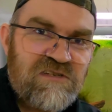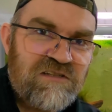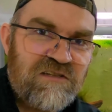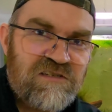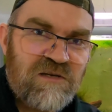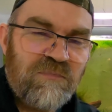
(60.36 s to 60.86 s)
it
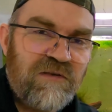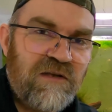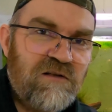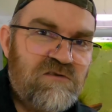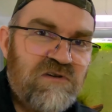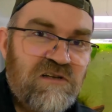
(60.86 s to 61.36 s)
to something
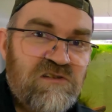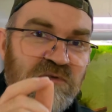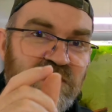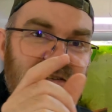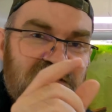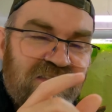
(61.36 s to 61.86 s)
else, right? So
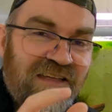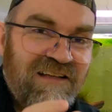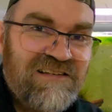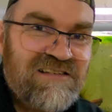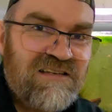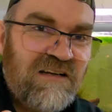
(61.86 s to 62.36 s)
these
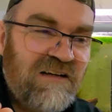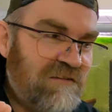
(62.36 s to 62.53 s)
things